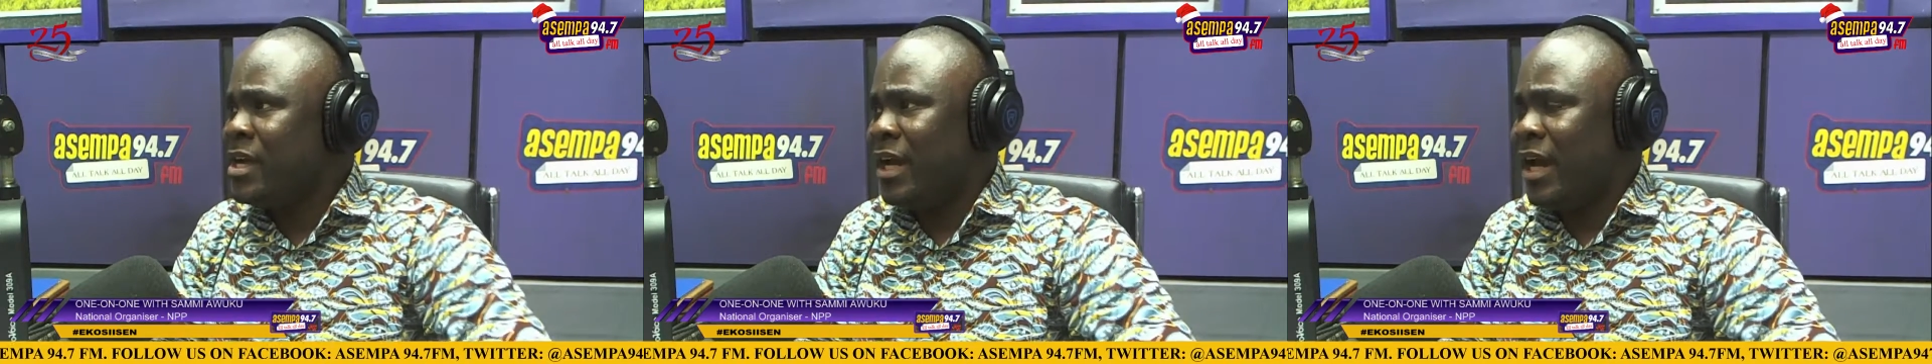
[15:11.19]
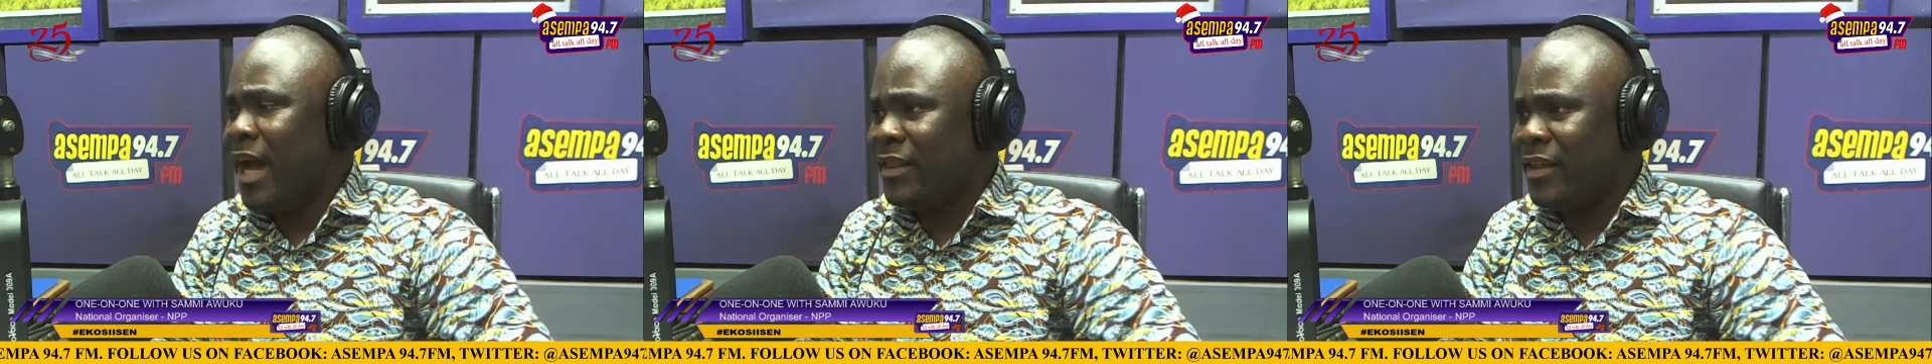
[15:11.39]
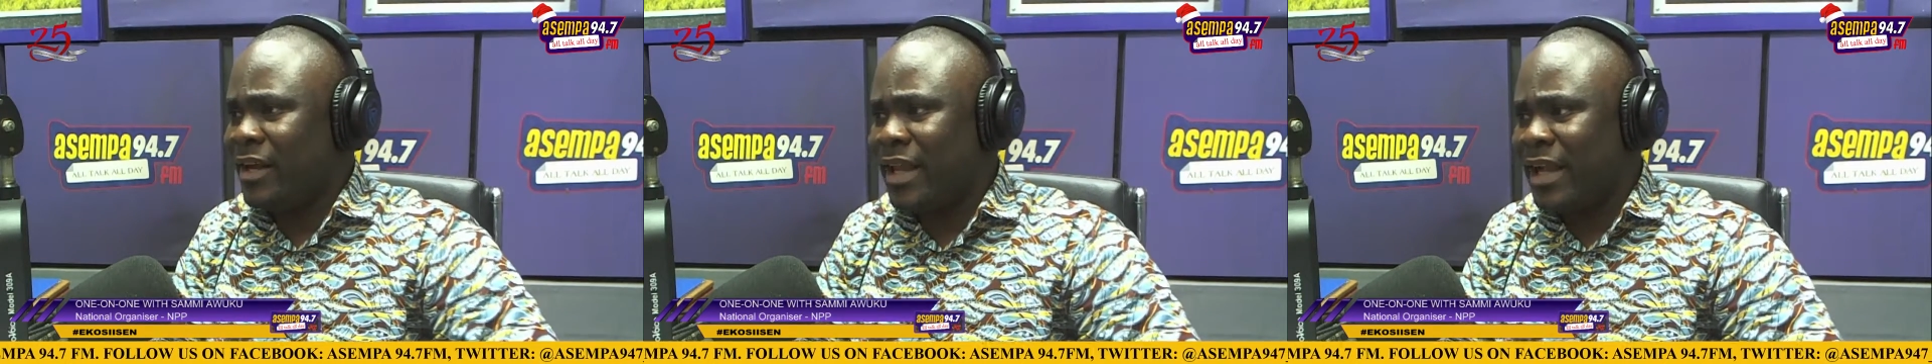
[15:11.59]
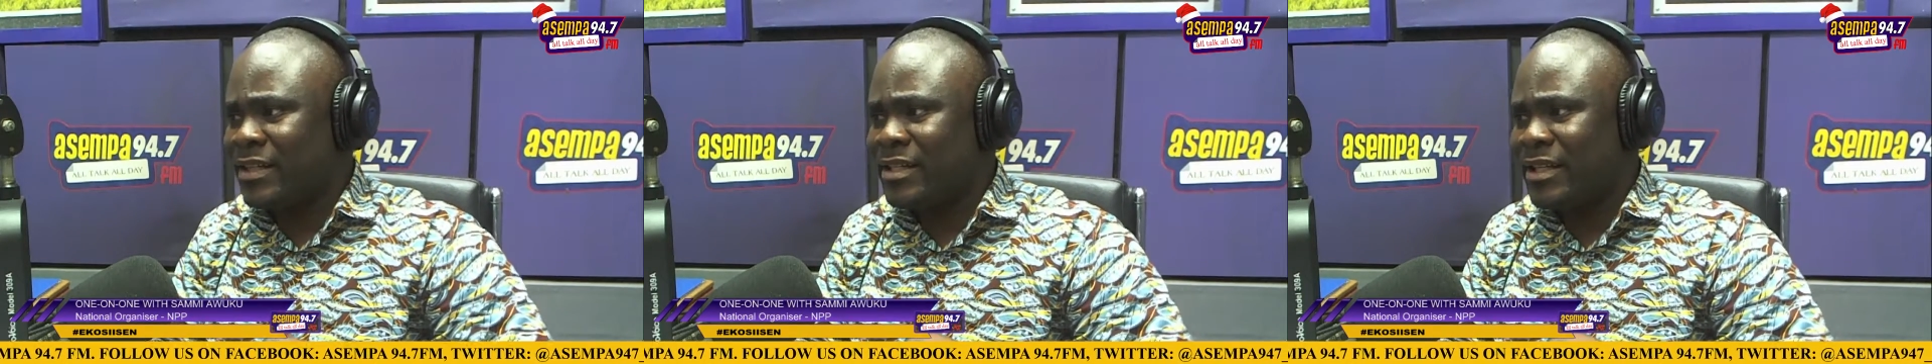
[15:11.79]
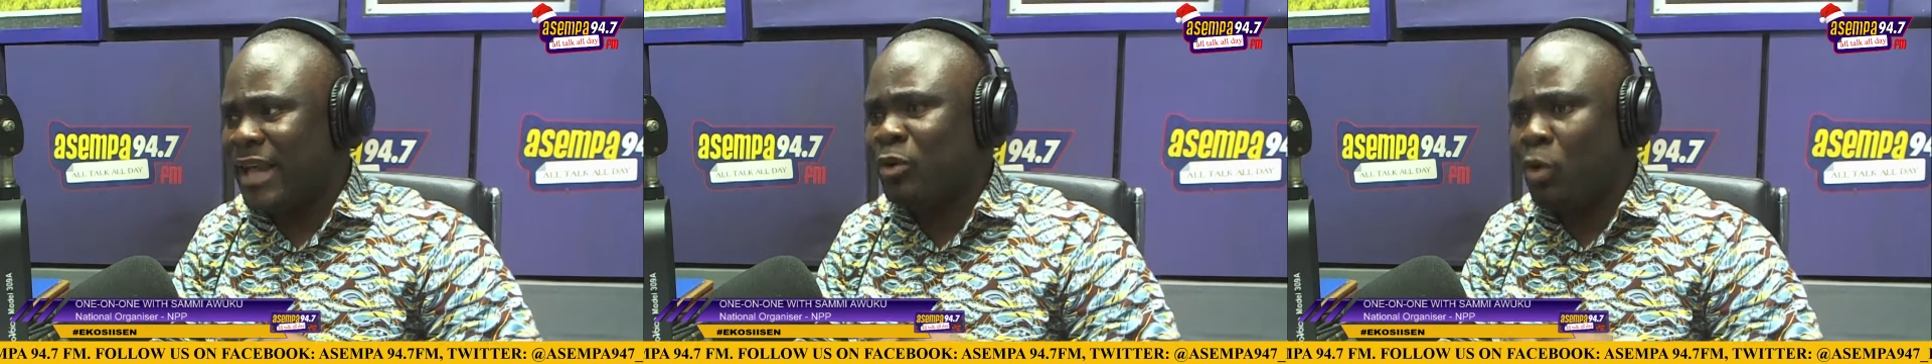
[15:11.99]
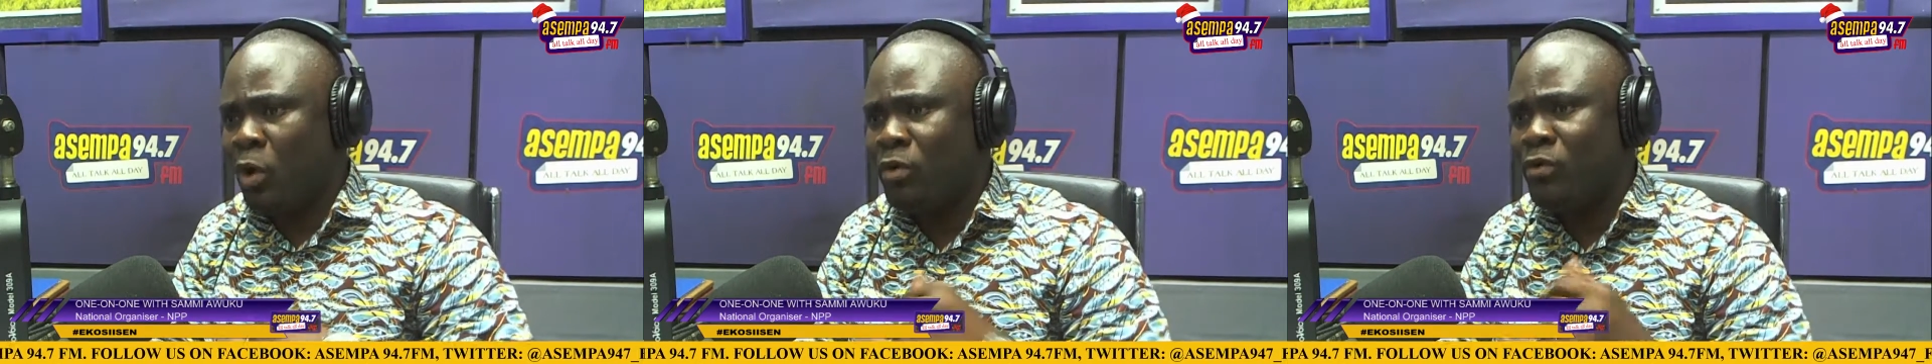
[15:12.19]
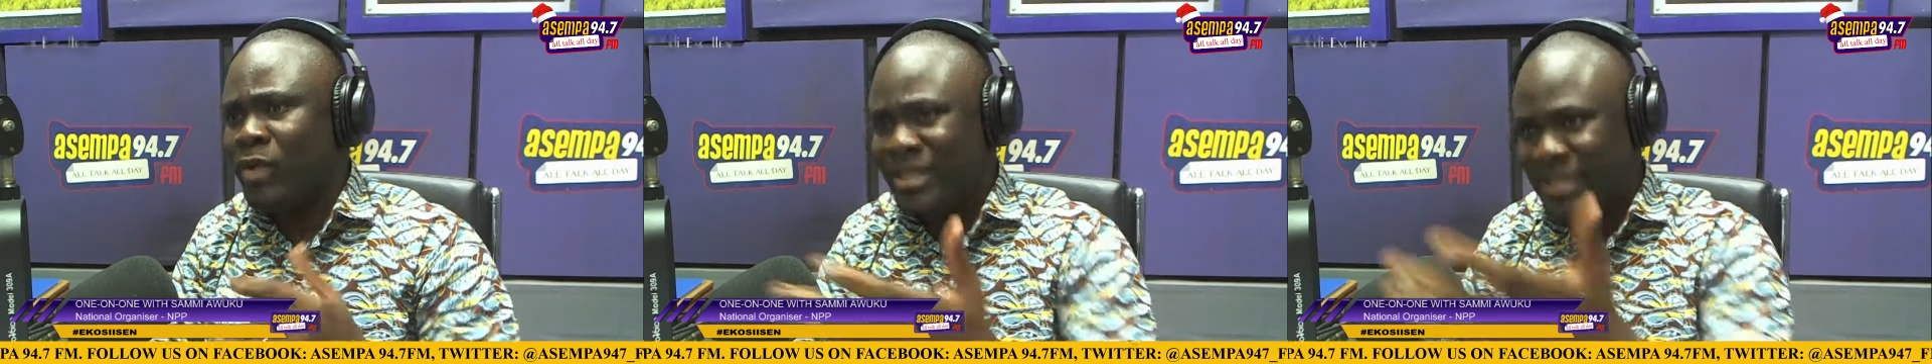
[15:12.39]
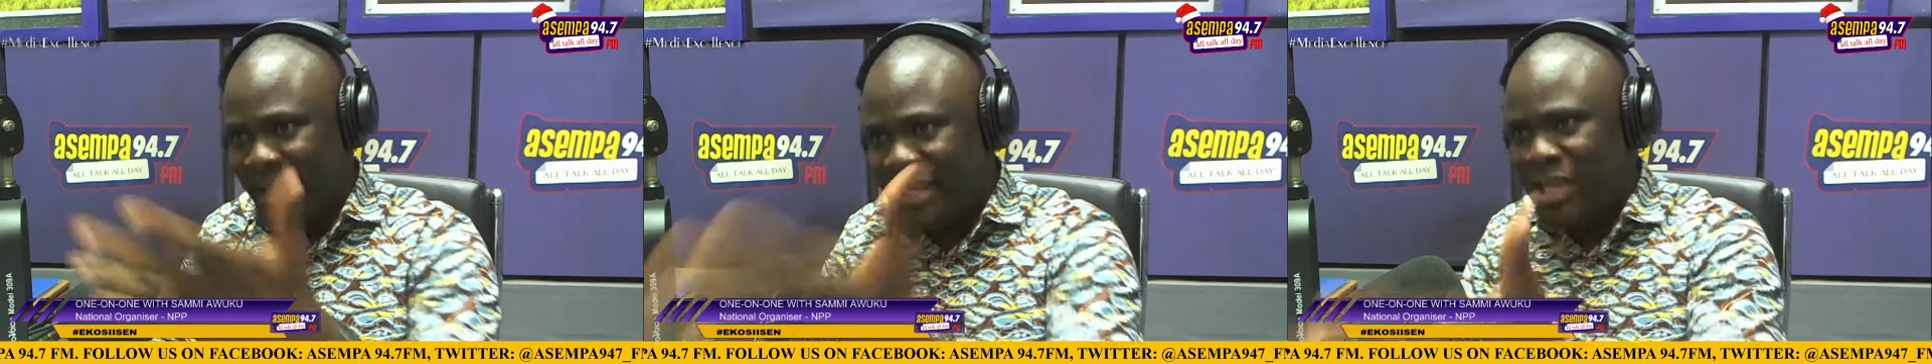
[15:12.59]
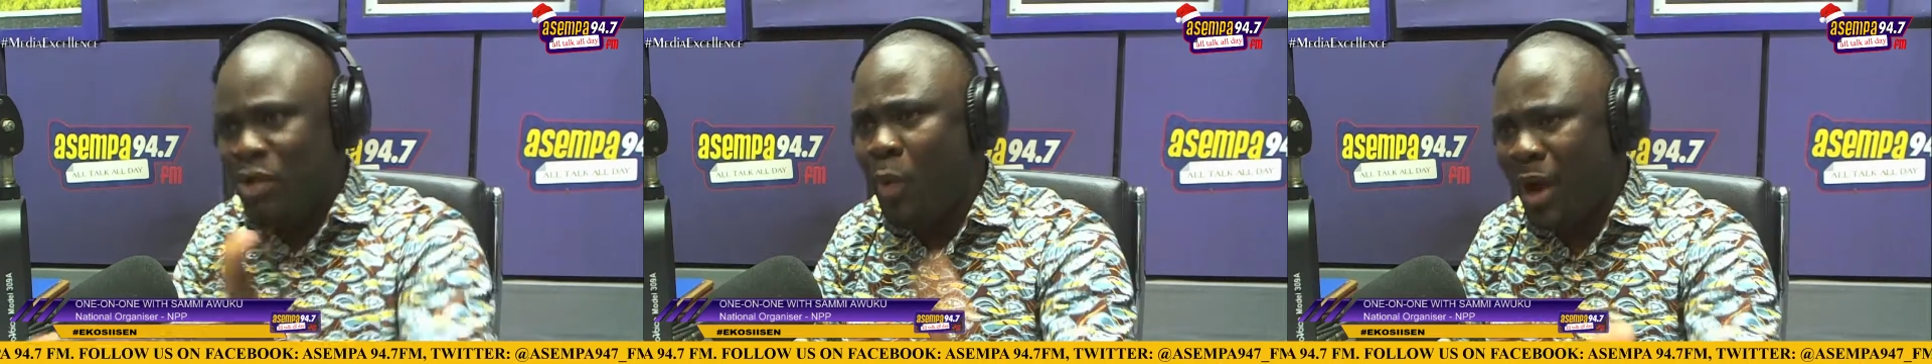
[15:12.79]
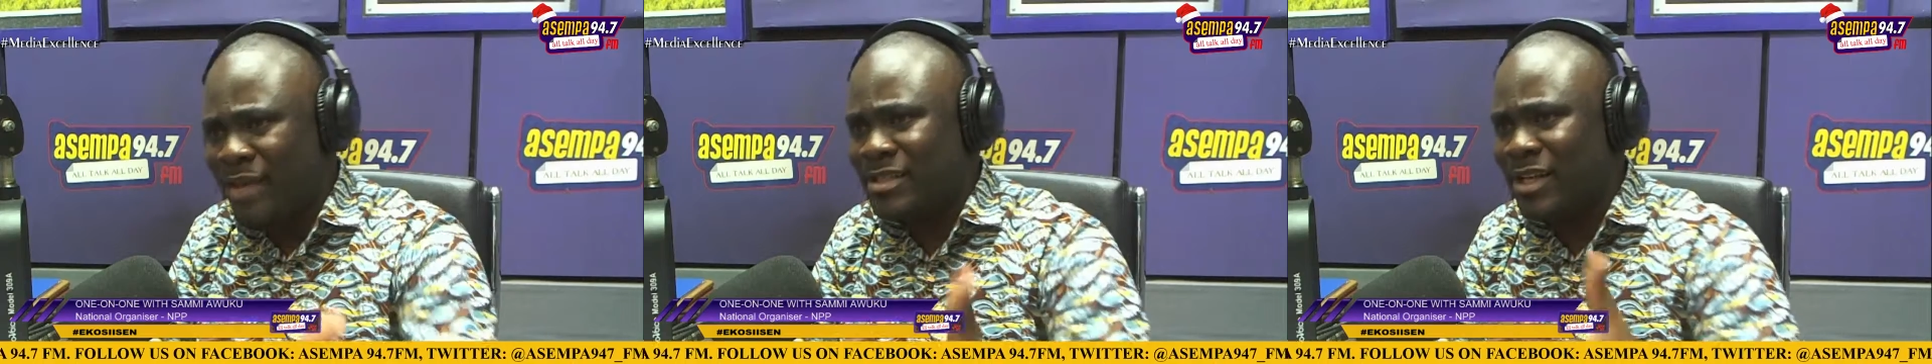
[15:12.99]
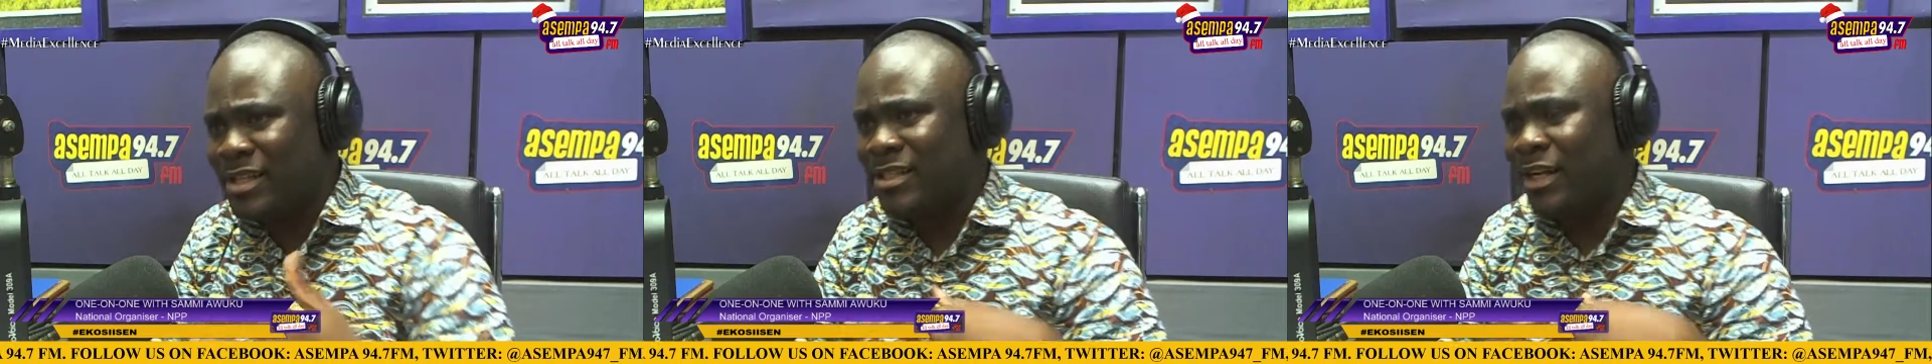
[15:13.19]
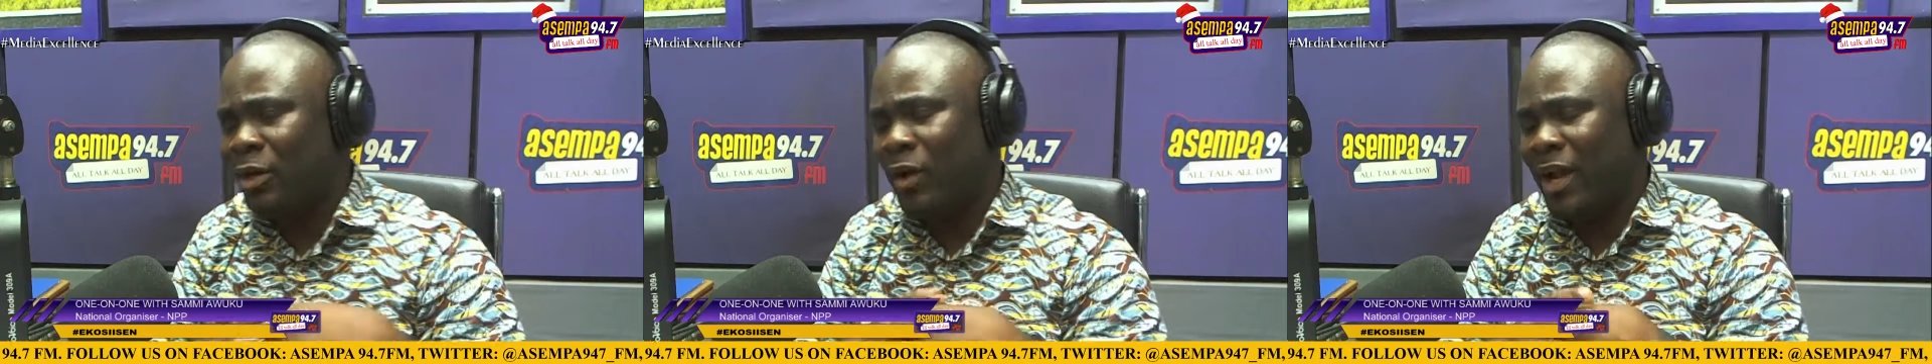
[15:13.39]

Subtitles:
and I think that Congress the EU as national organizer.